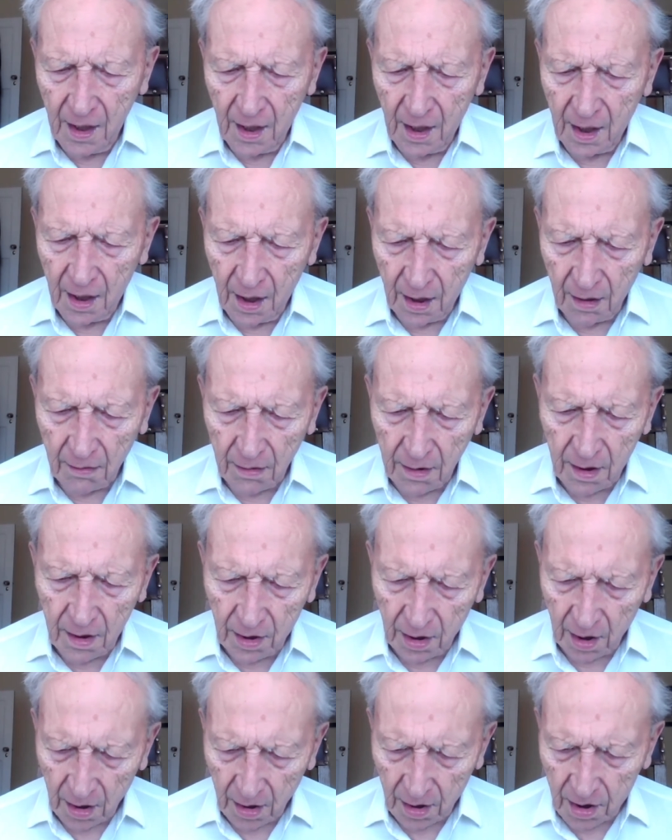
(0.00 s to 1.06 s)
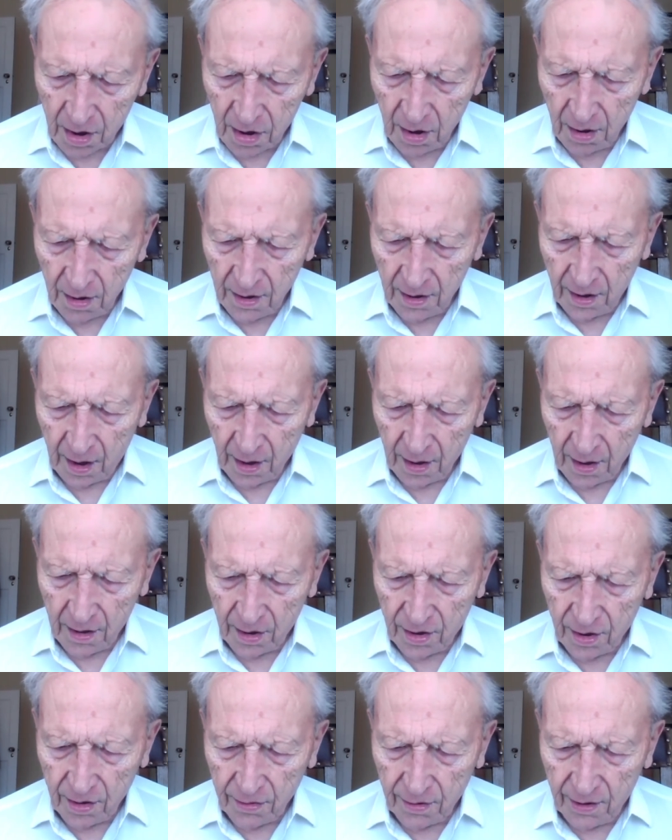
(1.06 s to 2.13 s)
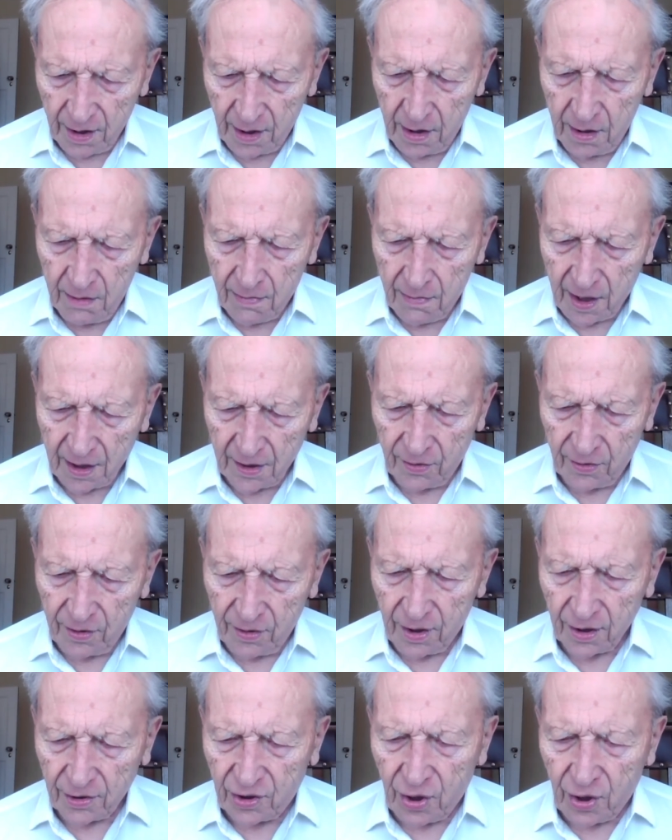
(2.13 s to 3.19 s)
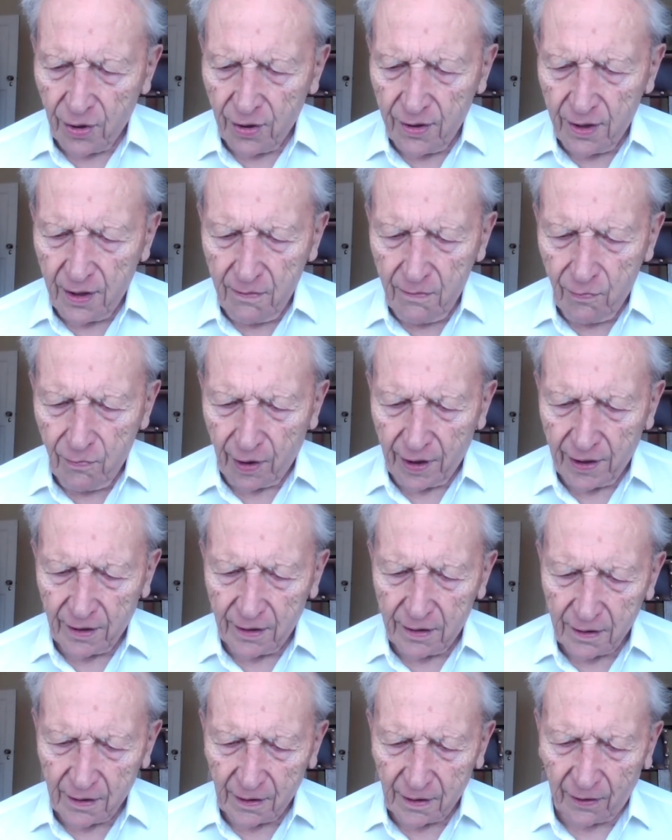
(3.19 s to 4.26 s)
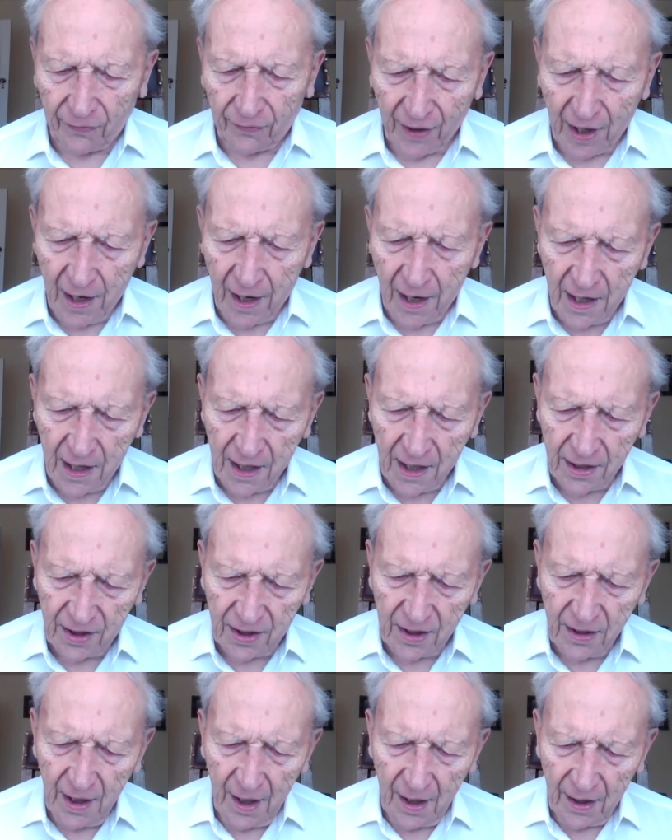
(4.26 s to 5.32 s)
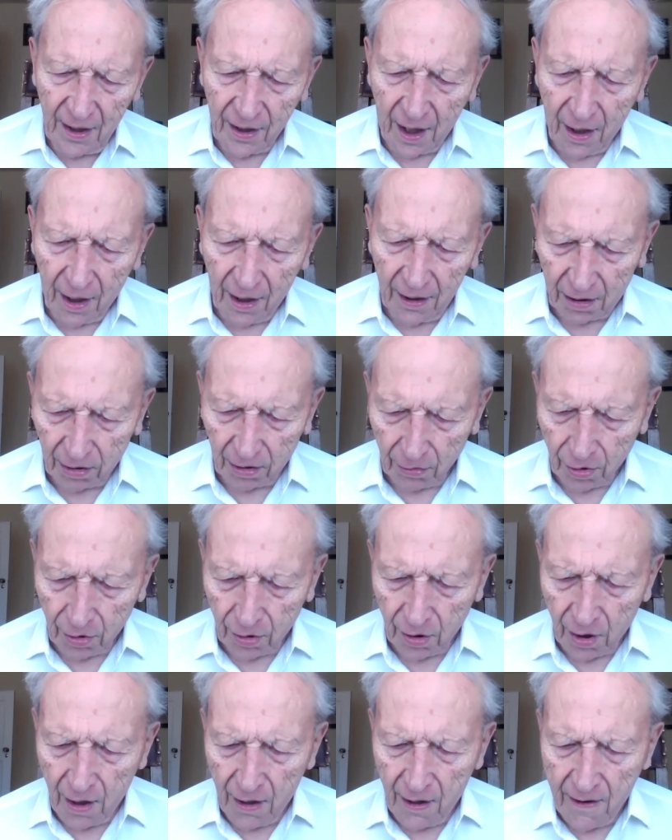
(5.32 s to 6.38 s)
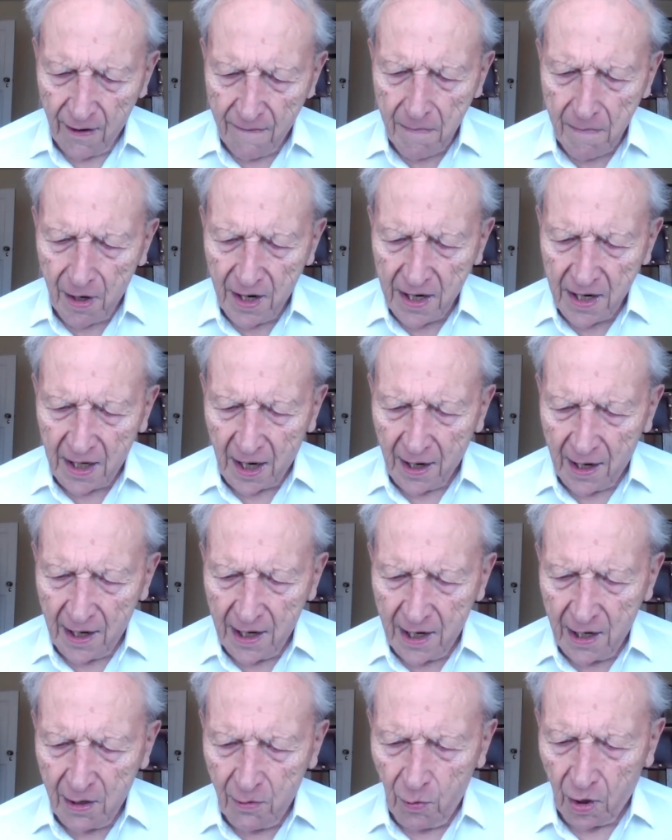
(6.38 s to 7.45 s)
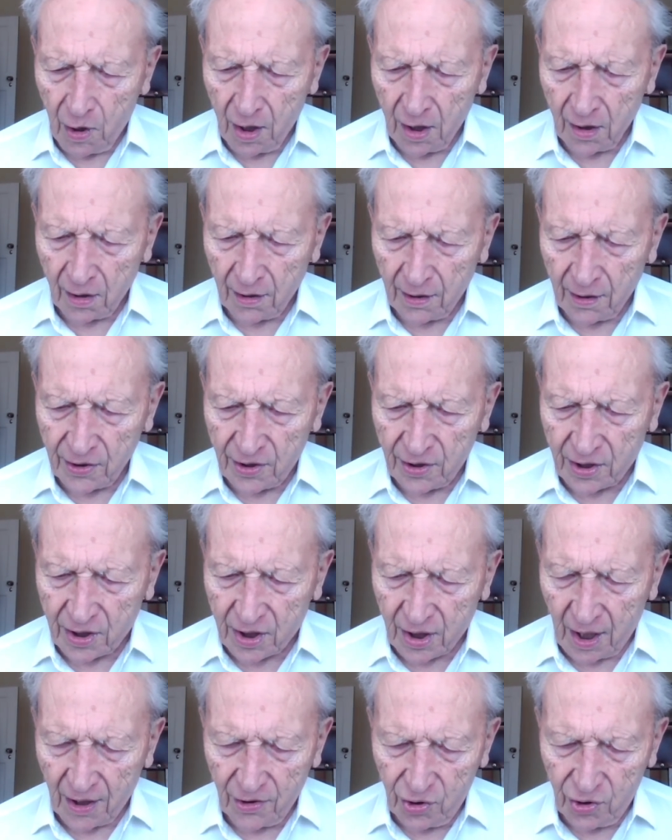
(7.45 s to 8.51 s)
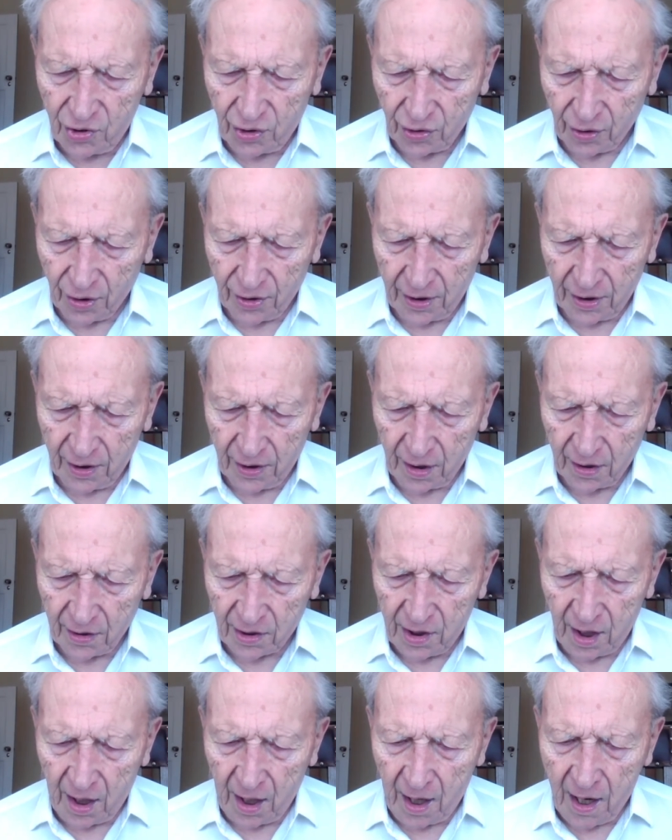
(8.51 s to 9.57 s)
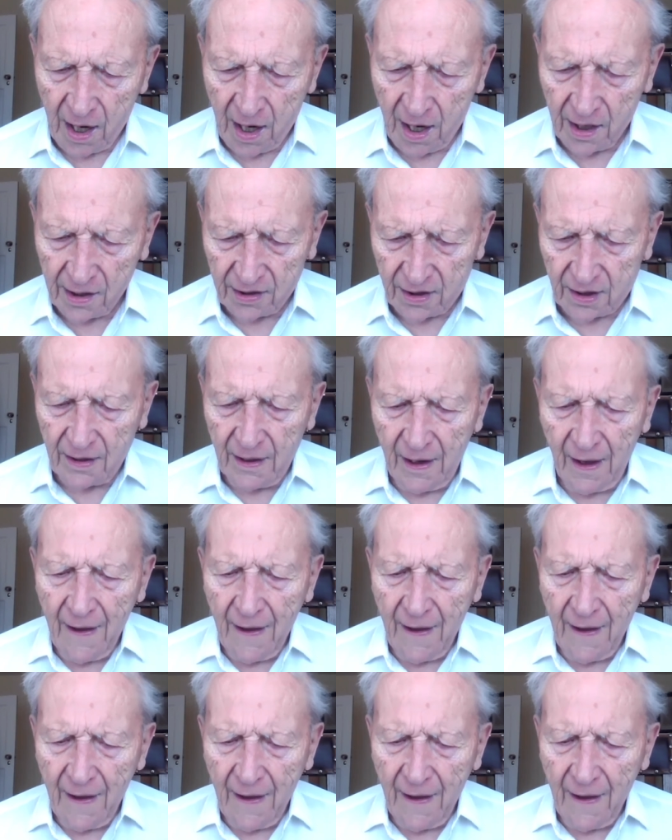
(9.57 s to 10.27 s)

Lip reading: It was just like a dream, and the time went as fast, that I thought I'd make hay while the sunshine would last.